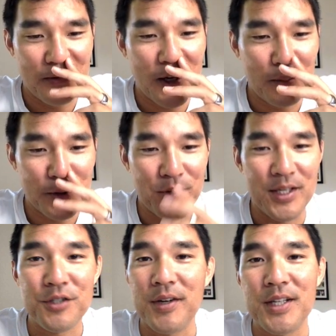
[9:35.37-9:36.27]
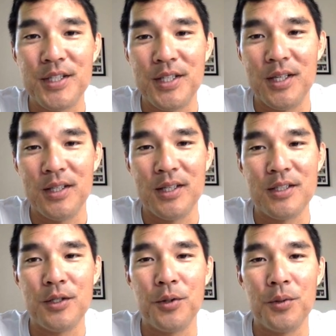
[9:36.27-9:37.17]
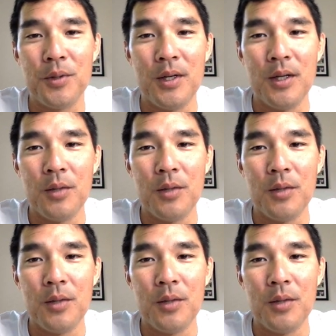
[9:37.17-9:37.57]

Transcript: a viable trading strategy unless you